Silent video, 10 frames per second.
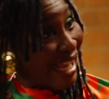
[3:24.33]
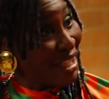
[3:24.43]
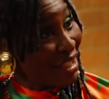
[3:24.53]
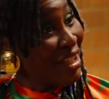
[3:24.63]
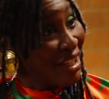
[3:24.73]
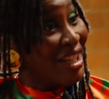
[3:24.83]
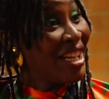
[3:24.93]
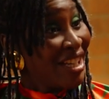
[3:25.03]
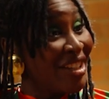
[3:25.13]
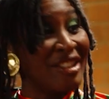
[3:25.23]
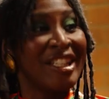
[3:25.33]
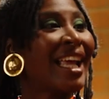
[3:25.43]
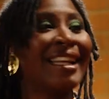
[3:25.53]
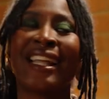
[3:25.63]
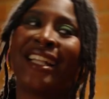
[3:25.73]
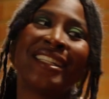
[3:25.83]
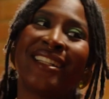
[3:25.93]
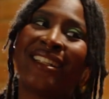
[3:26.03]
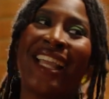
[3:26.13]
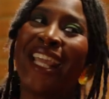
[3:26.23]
The Lord ain't gonna sanction that.